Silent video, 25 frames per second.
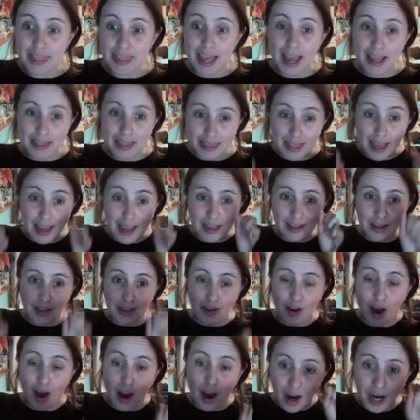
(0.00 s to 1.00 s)
then they
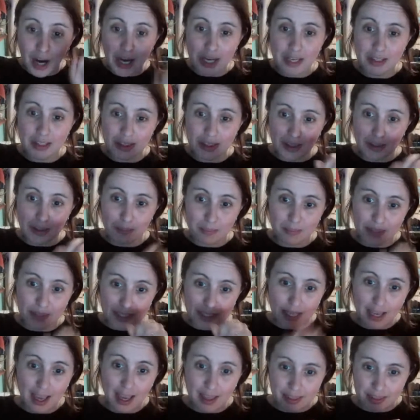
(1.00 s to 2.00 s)
can iron them
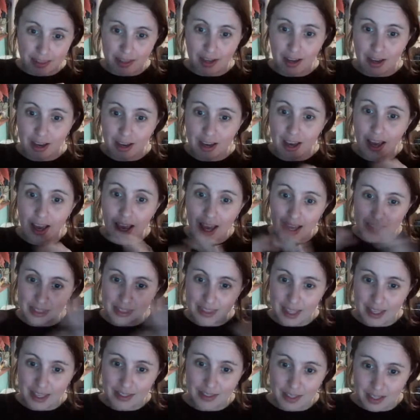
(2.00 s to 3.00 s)
together and
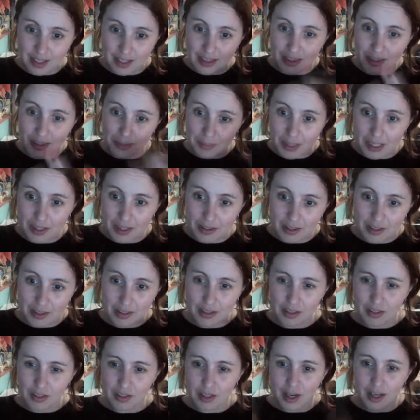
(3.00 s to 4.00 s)
they turn them into,
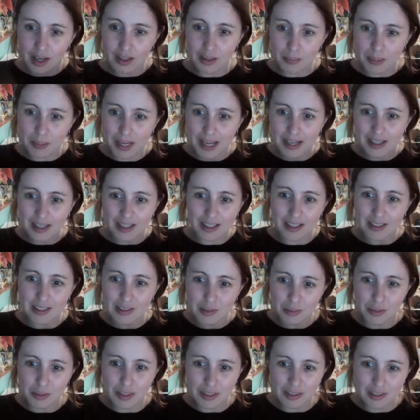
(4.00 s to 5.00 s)
the
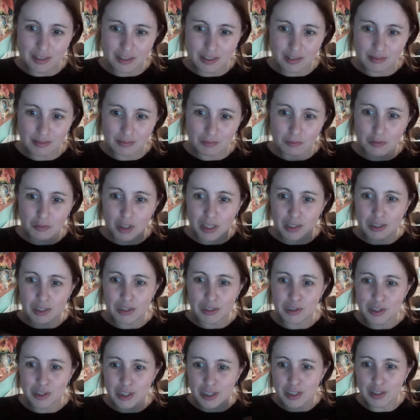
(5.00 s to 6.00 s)
blankets which
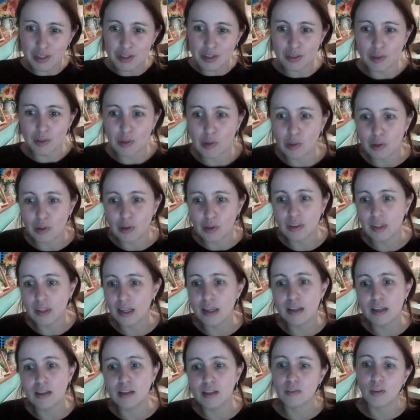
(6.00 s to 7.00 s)
runners use or they
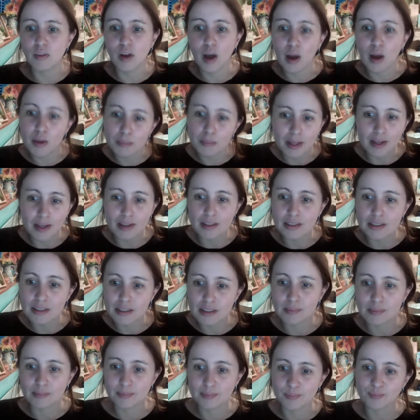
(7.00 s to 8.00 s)
use for
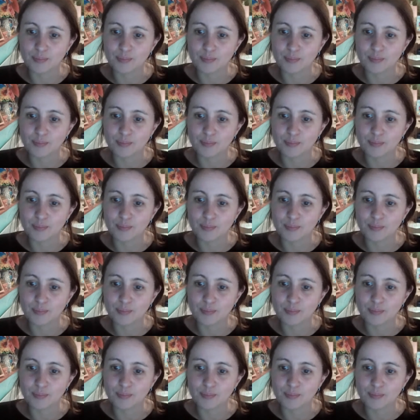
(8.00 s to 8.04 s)
homeless.